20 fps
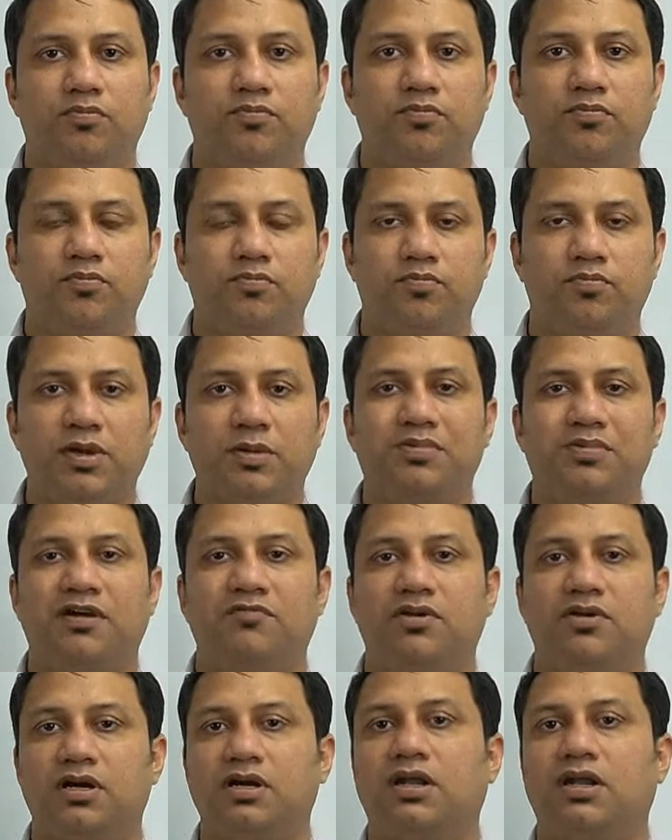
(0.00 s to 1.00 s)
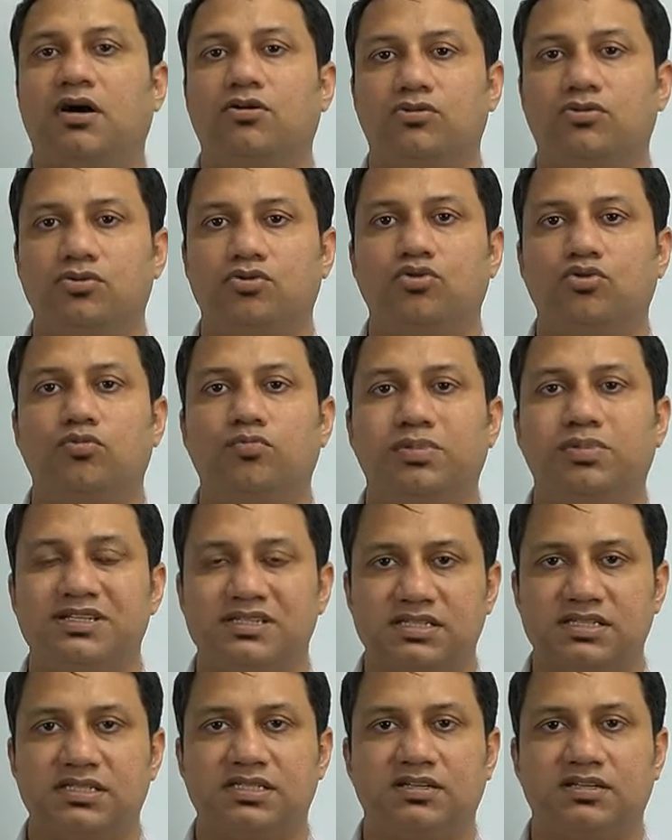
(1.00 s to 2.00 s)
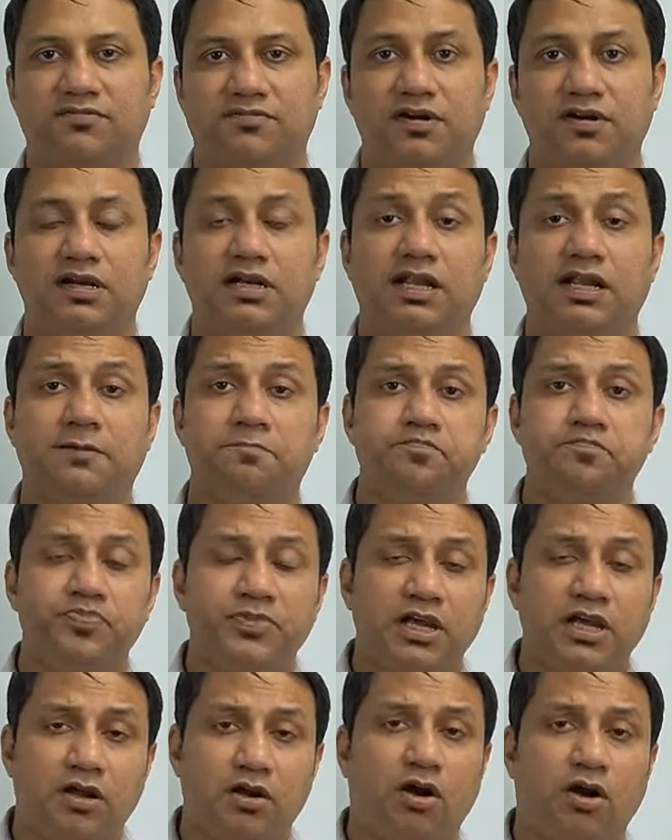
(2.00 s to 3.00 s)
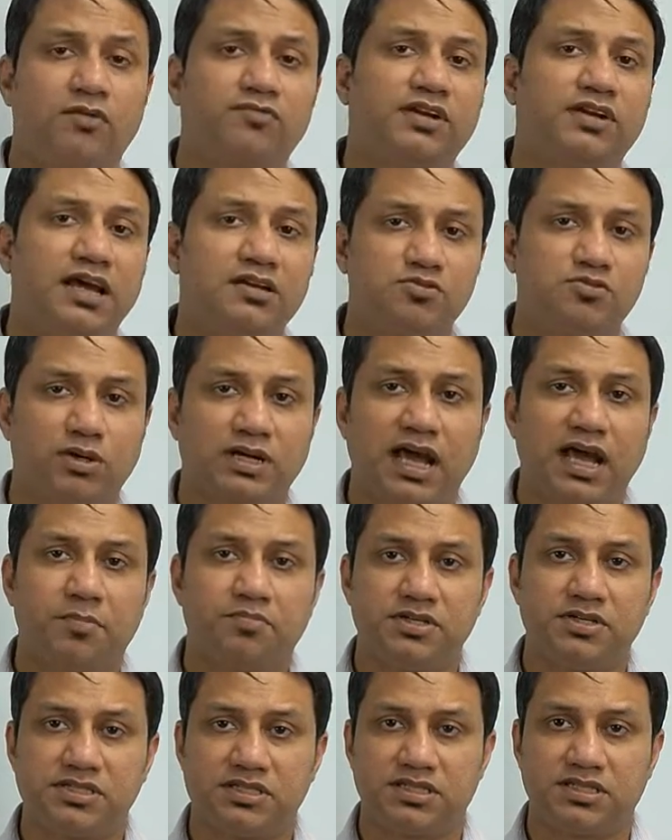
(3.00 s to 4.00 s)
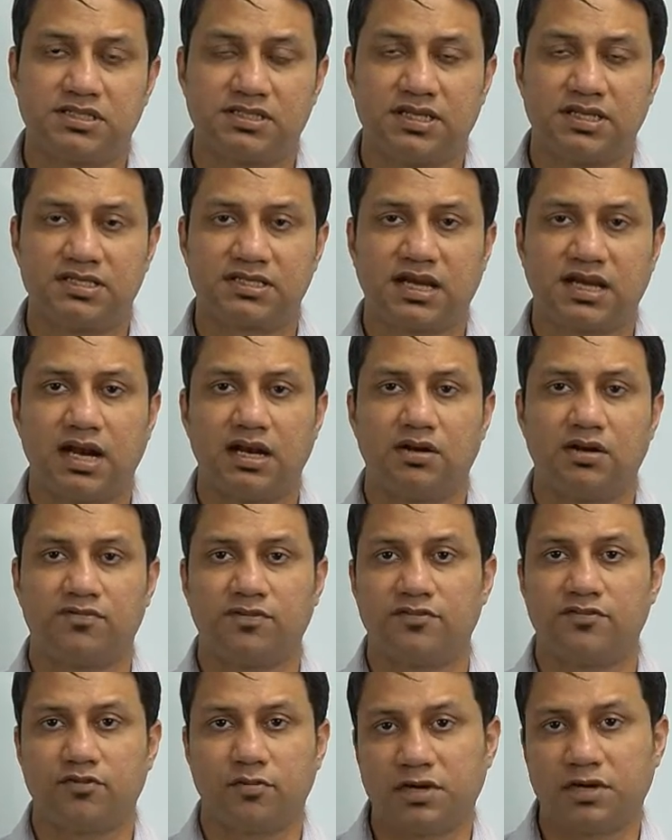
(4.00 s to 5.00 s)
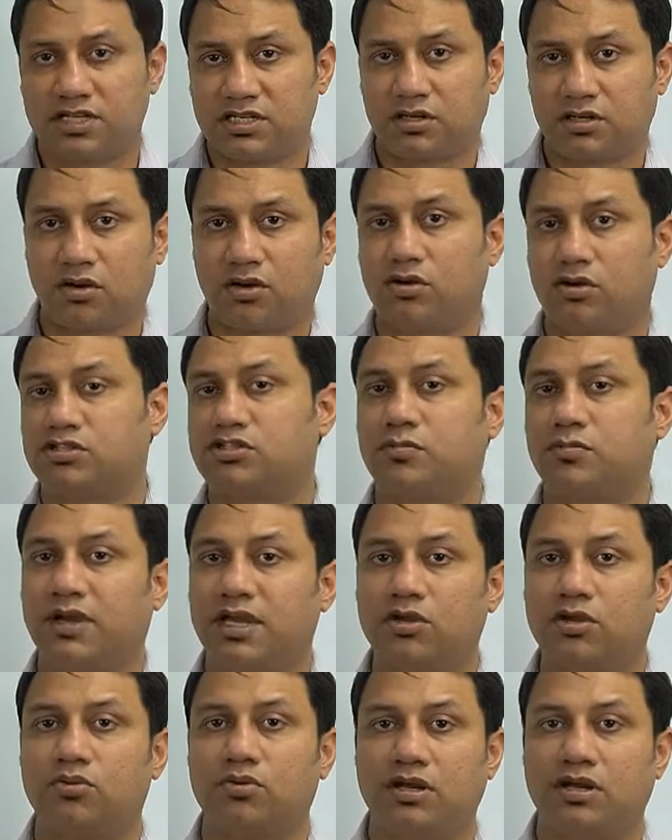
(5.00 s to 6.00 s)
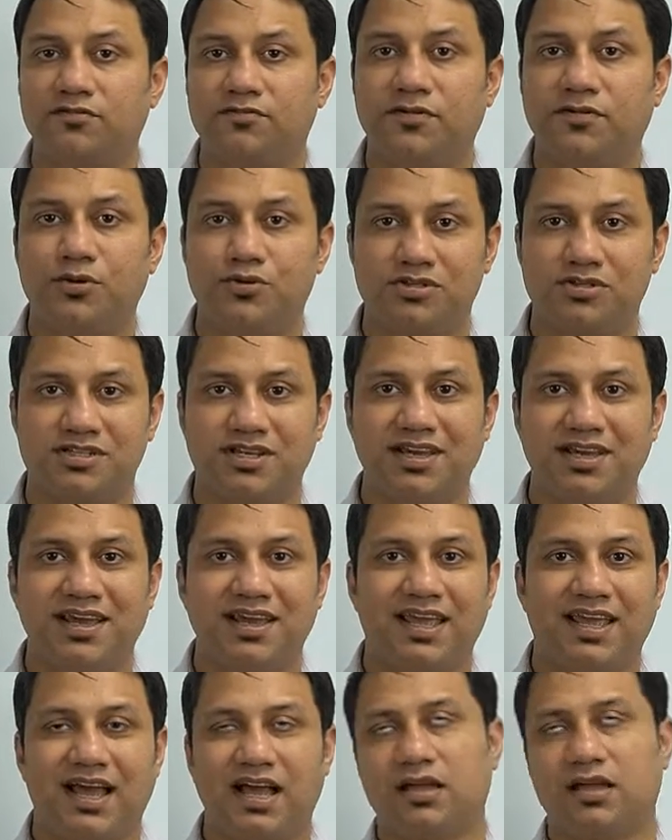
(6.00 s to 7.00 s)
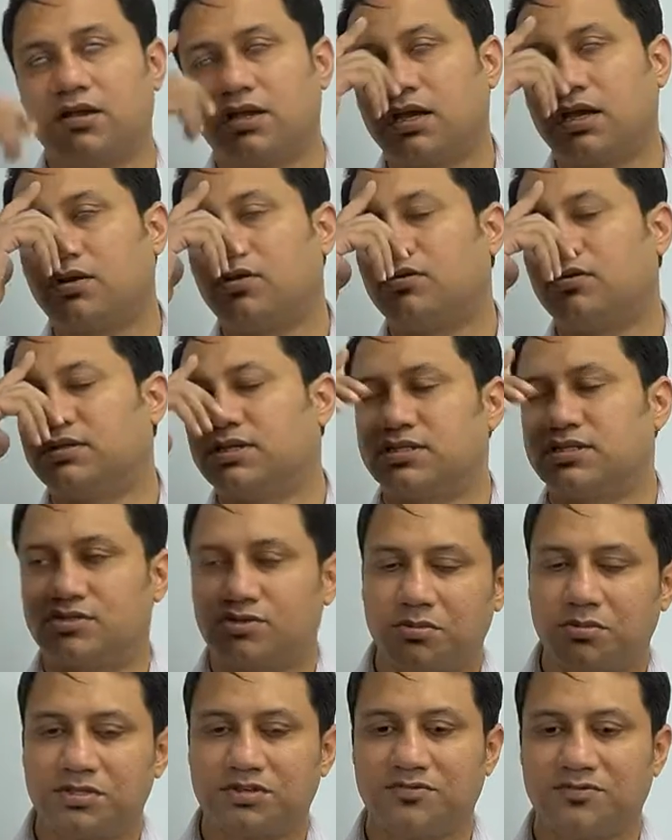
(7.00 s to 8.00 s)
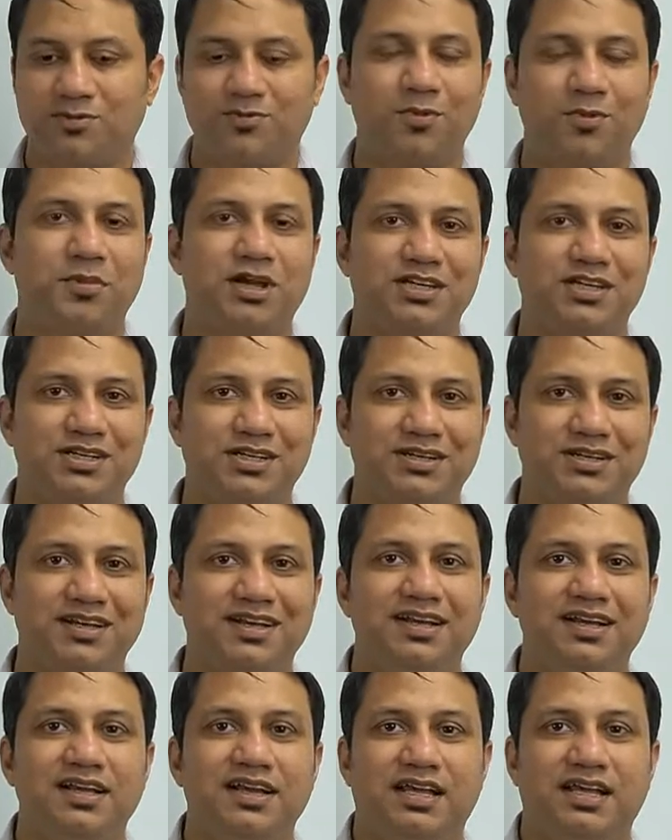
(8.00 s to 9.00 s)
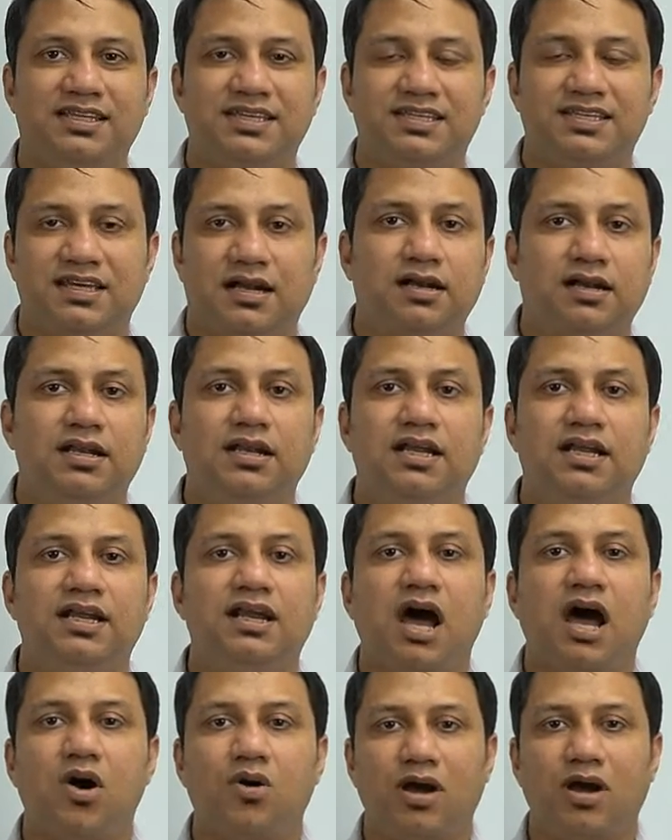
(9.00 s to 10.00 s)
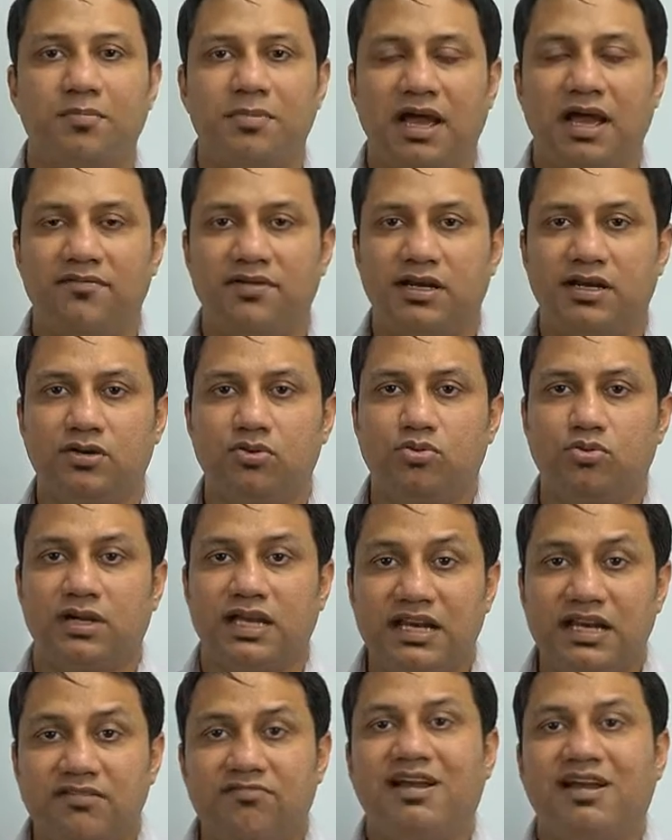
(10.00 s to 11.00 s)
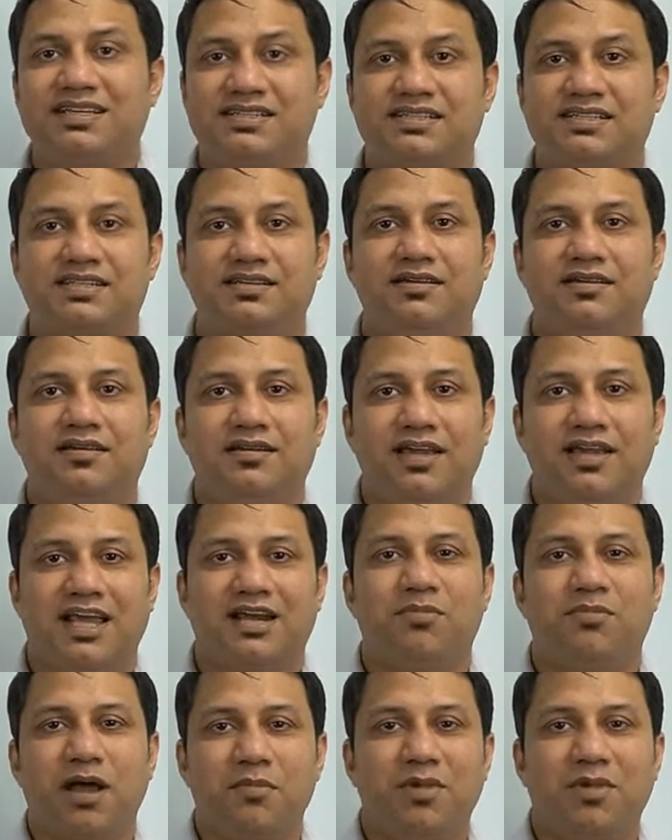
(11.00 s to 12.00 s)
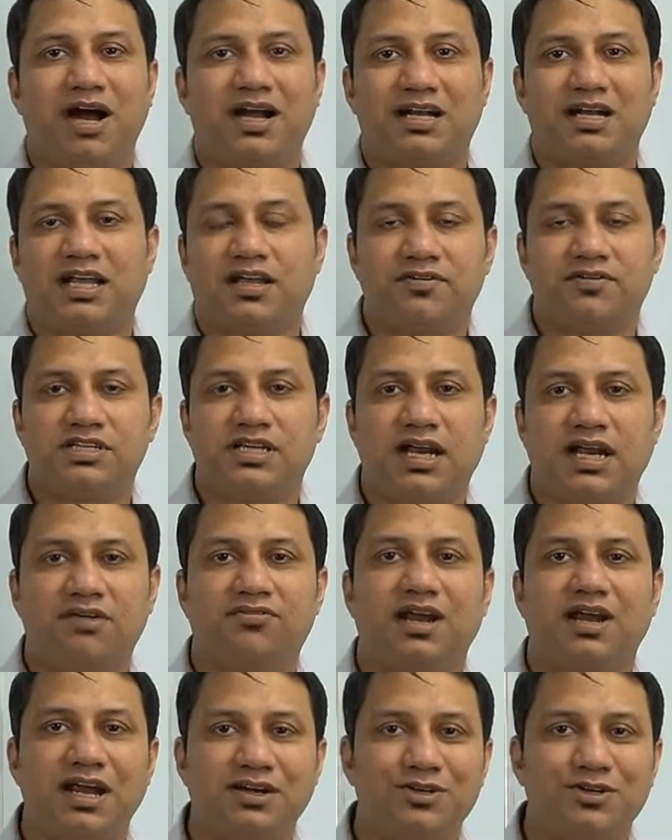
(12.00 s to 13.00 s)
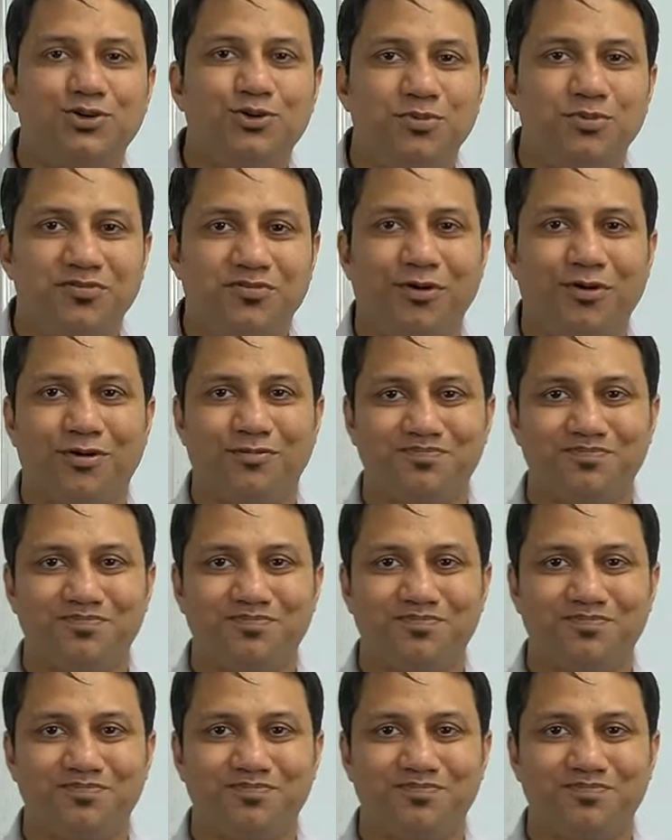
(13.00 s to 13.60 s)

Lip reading: people have learned how to do business differently. A lot of times what happens is this kind of information can also make you confused. Yeah, you're like, oh, there's so much of information, and then suddenly now I'm having to invest in my marketing, which I never had to do before.